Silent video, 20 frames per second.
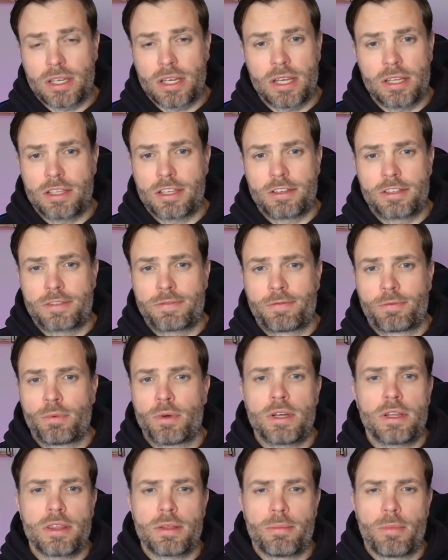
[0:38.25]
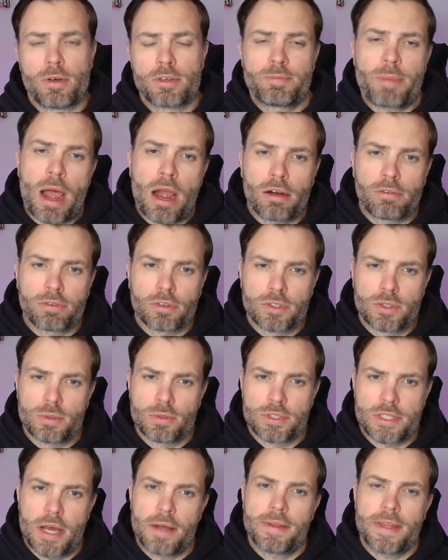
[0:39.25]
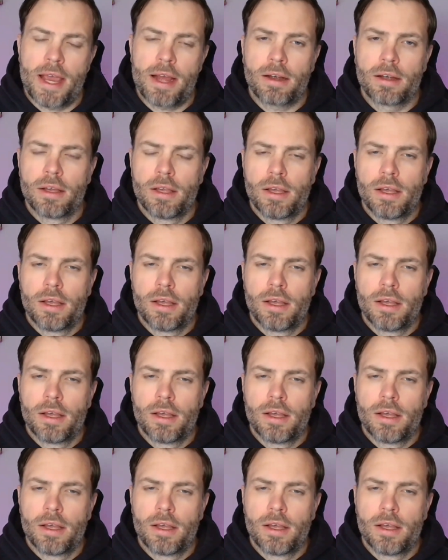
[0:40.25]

It's one of the most powerful tools out there